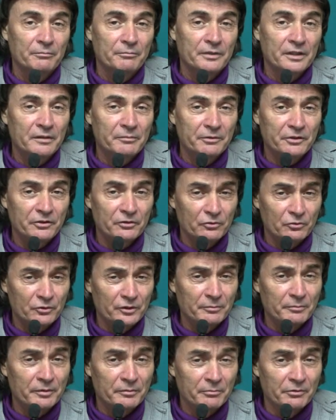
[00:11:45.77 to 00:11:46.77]
Maybe you'll
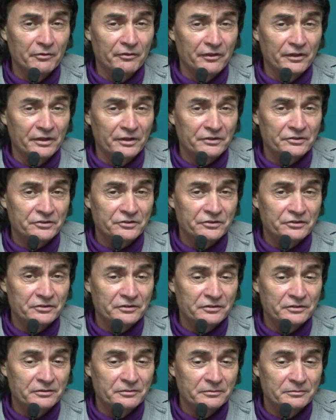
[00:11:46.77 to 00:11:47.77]
remember
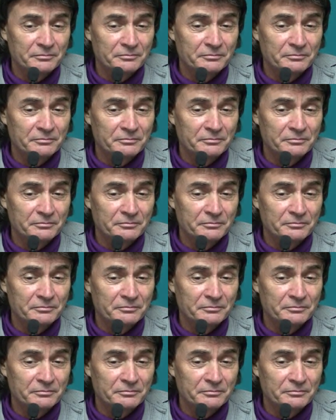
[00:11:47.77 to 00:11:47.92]
this.